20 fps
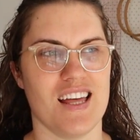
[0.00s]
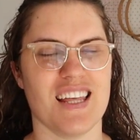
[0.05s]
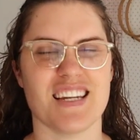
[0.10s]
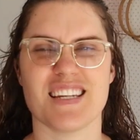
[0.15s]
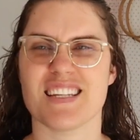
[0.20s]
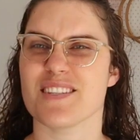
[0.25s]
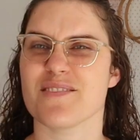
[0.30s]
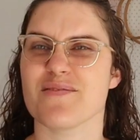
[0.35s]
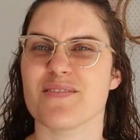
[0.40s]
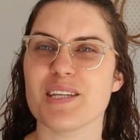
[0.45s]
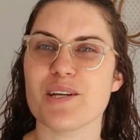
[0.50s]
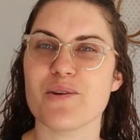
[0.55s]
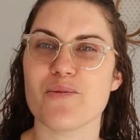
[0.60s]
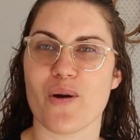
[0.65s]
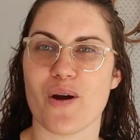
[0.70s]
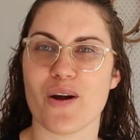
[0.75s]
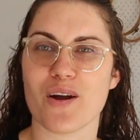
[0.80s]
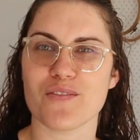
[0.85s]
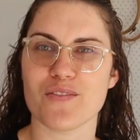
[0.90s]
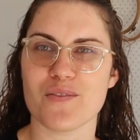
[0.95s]
that doesn't really
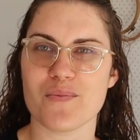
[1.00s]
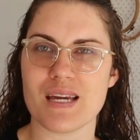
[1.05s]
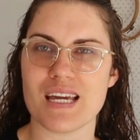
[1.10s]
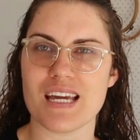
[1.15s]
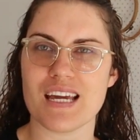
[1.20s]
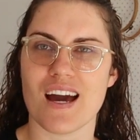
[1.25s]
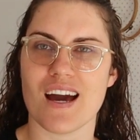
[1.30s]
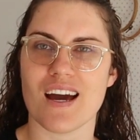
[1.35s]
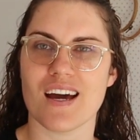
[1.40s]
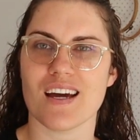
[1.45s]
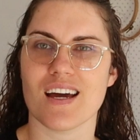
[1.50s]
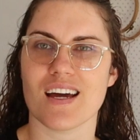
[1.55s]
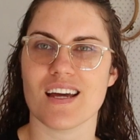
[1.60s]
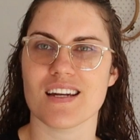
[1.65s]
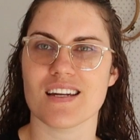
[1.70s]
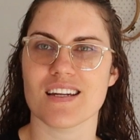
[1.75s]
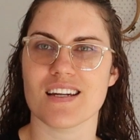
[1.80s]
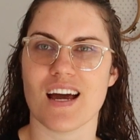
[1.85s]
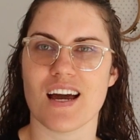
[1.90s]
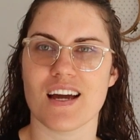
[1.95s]
work for me.
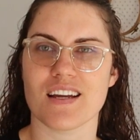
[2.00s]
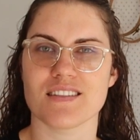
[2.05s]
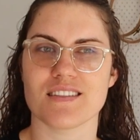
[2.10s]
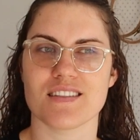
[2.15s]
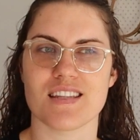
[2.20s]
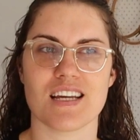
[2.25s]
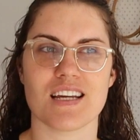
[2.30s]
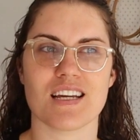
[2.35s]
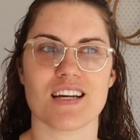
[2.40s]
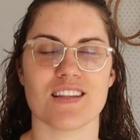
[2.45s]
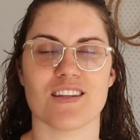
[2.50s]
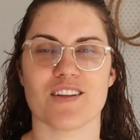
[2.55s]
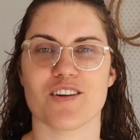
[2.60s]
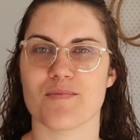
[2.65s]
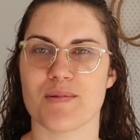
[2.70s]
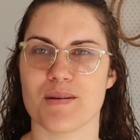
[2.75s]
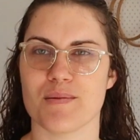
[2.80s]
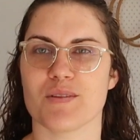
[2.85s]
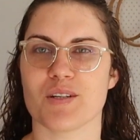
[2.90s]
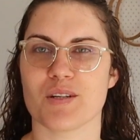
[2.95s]
I think a lot
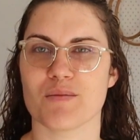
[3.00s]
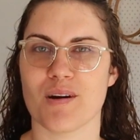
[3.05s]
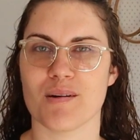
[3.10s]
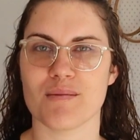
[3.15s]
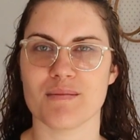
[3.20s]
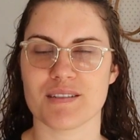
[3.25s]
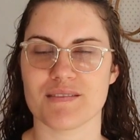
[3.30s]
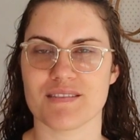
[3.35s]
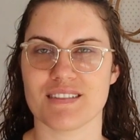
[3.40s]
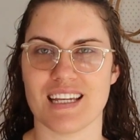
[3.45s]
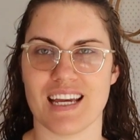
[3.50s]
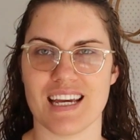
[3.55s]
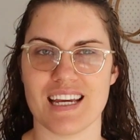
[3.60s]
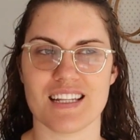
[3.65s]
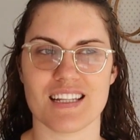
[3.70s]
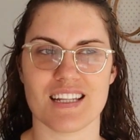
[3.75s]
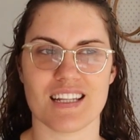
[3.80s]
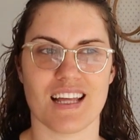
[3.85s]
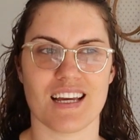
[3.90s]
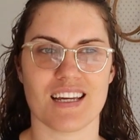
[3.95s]
of people could probably
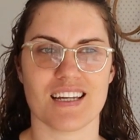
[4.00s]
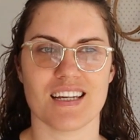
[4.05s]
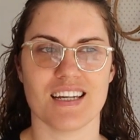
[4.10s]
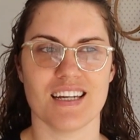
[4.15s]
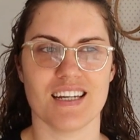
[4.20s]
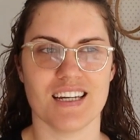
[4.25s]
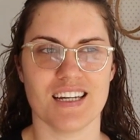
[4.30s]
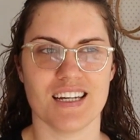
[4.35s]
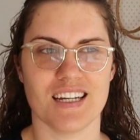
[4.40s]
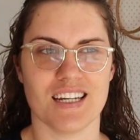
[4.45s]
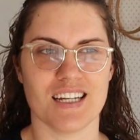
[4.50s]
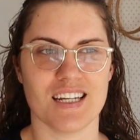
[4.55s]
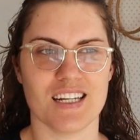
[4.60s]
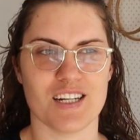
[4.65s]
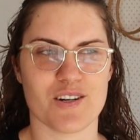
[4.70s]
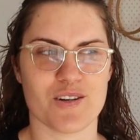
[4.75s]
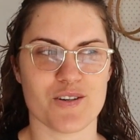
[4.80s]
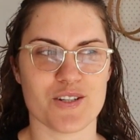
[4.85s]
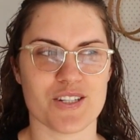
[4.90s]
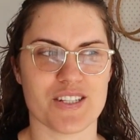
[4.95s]
relate that like
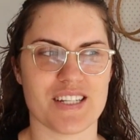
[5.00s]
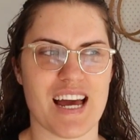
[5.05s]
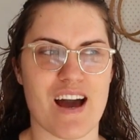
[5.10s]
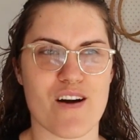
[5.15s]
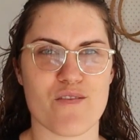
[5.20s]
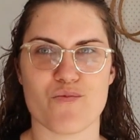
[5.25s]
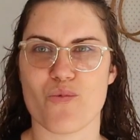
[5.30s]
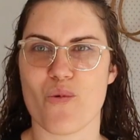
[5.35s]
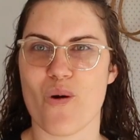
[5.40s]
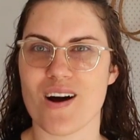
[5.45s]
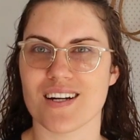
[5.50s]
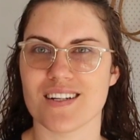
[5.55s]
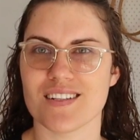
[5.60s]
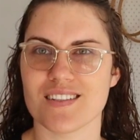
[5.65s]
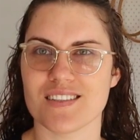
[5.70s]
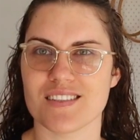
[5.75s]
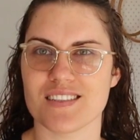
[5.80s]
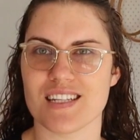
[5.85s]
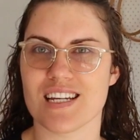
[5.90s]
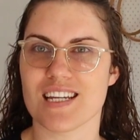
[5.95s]
you don't just have
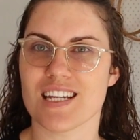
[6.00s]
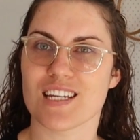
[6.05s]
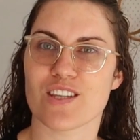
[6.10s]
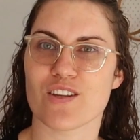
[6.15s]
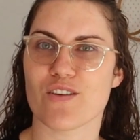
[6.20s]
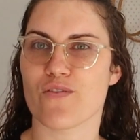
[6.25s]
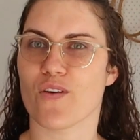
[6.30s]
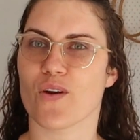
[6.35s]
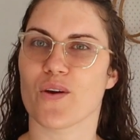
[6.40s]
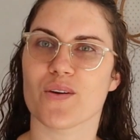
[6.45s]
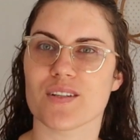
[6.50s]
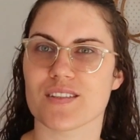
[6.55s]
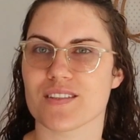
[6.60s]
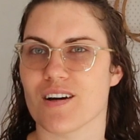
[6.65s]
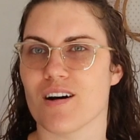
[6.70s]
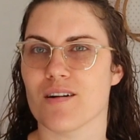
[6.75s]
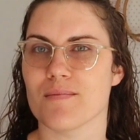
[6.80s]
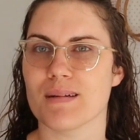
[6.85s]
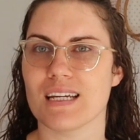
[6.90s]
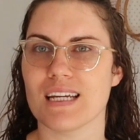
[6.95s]
one singular focus
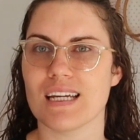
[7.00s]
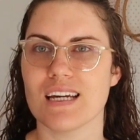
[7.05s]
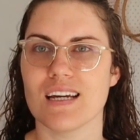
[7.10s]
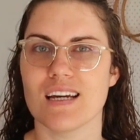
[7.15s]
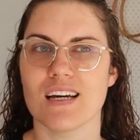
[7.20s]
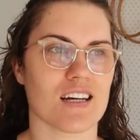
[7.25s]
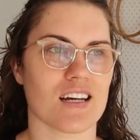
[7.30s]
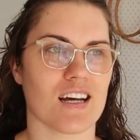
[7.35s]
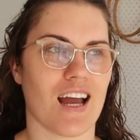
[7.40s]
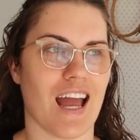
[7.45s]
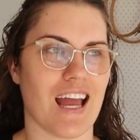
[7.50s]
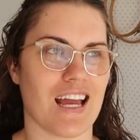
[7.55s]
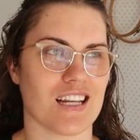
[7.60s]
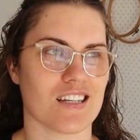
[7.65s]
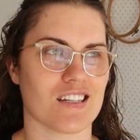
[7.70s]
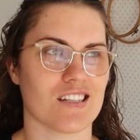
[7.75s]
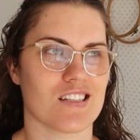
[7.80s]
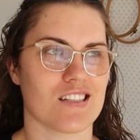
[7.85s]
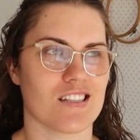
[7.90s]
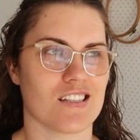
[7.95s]
hobby,
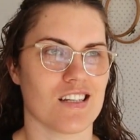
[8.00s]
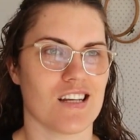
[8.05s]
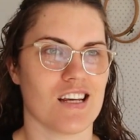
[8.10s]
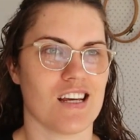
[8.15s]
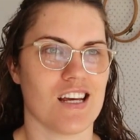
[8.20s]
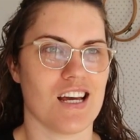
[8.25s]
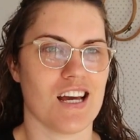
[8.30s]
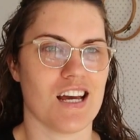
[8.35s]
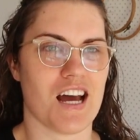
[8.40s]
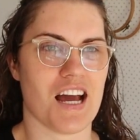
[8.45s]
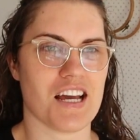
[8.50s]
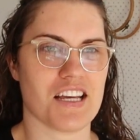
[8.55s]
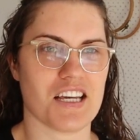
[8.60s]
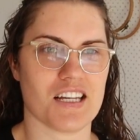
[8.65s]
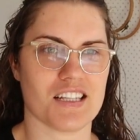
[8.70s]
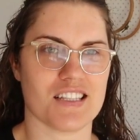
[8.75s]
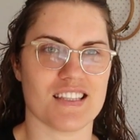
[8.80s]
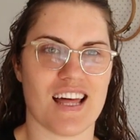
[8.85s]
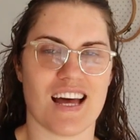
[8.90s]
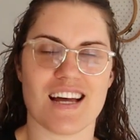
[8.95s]
and I
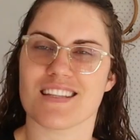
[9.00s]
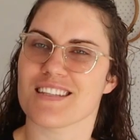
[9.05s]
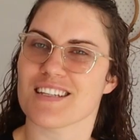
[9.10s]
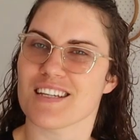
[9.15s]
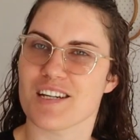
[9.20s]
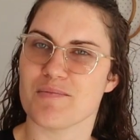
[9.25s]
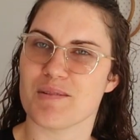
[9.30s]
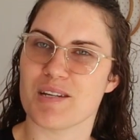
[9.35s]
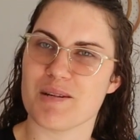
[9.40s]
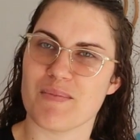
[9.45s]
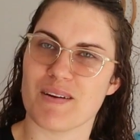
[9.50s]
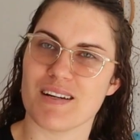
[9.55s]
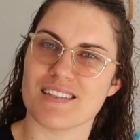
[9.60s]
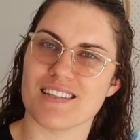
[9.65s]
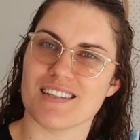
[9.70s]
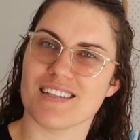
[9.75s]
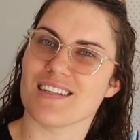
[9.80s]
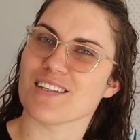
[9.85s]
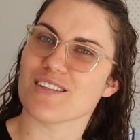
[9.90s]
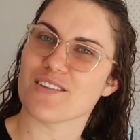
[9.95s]
guess that's gonna be my
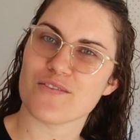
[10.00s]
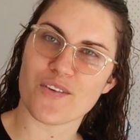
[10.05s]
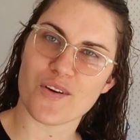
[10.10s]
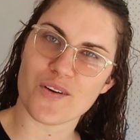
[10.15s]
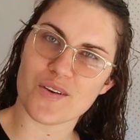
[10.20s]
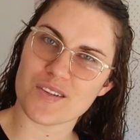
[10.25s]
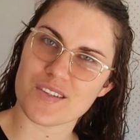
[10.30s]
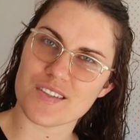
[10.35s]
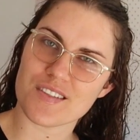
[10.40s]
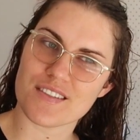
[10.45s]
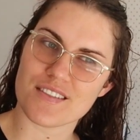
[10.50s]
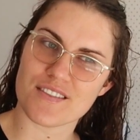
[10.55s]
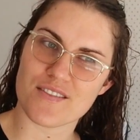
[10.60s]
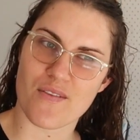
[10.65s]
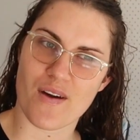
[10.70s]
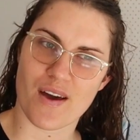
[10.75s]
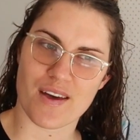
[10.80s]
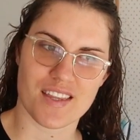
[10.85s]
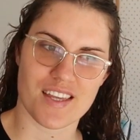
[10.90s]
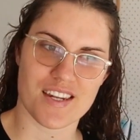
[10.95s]
singular focus, is the
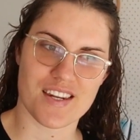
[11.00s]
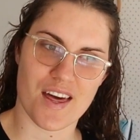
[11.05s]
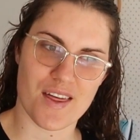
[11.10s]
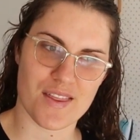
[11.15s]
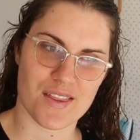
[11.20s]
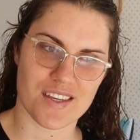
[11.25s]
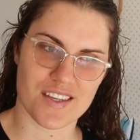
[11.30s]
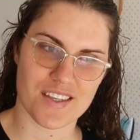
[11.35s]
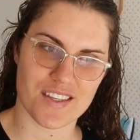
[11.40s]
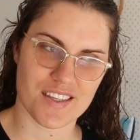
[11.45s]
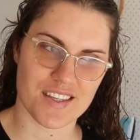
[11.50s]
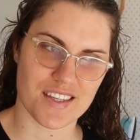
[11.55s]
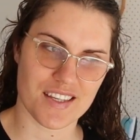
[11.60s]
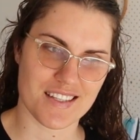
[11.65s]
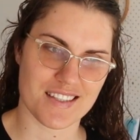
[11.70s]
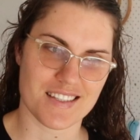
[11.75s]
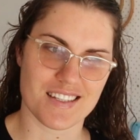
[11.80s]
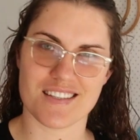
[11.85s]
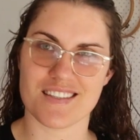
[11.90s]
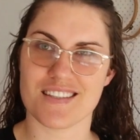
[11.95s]
fact that nothing
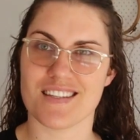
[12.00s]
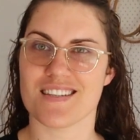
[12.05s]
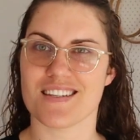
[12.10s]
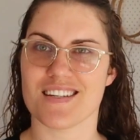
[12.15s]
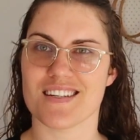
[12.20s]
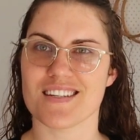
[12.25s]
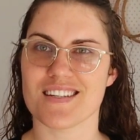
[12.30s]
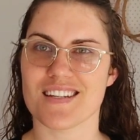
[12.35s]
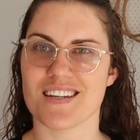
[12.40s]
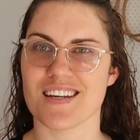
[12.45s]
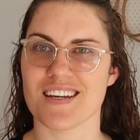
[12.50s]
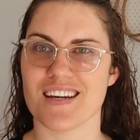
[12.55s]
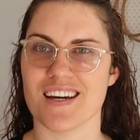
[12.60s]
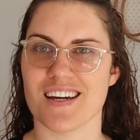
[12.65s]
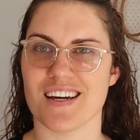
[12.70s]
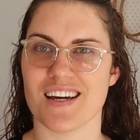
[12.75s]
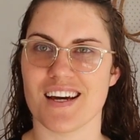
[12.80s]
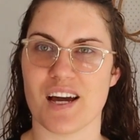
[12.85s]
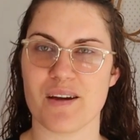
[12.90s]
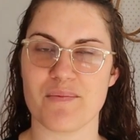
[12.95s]
is consistent.
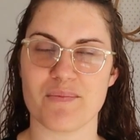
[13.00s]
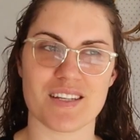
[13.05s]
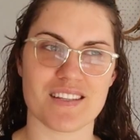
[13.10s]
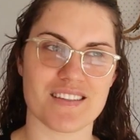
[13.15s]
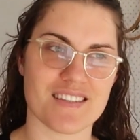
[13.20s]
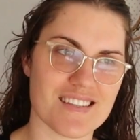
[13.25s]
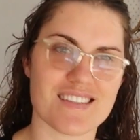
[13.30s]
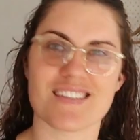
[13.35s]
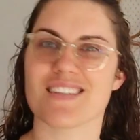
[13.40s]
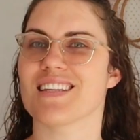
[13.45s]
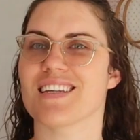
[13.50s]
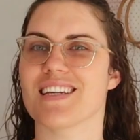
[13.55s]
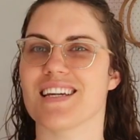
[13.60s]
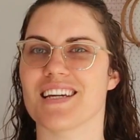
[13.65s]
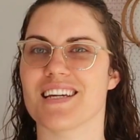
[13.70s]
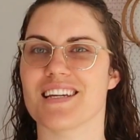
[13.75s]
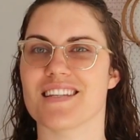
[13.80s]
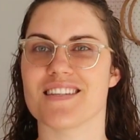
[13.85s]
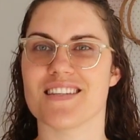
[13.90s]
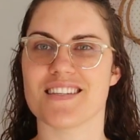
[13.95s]
I'm consistently
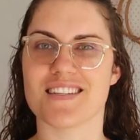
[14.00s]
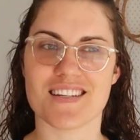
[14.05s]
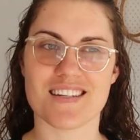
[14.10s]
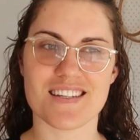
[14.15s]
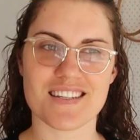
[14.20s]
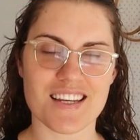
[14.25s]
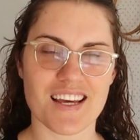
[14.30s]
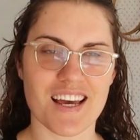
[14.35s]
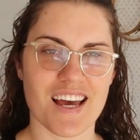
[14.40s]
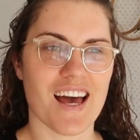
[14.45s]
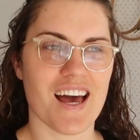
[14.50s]
inconsistent.